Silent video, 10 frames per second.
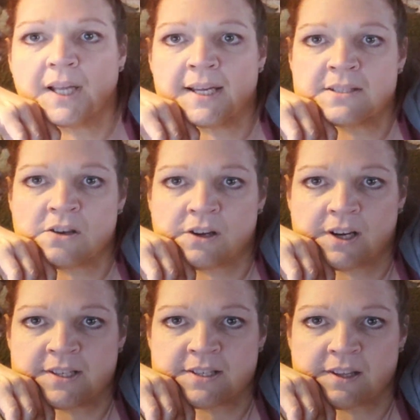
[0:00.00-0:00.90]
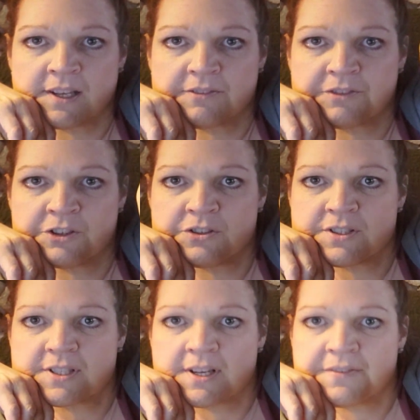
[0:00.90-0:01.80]
Has all kinds of like fruit
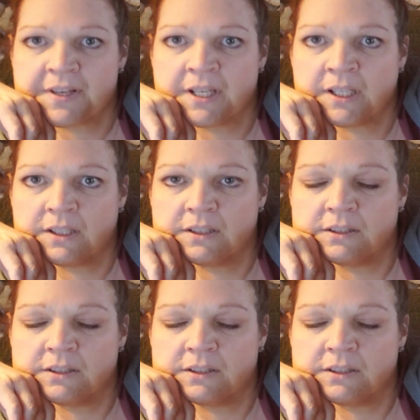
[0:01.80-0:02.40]
and stuff in it.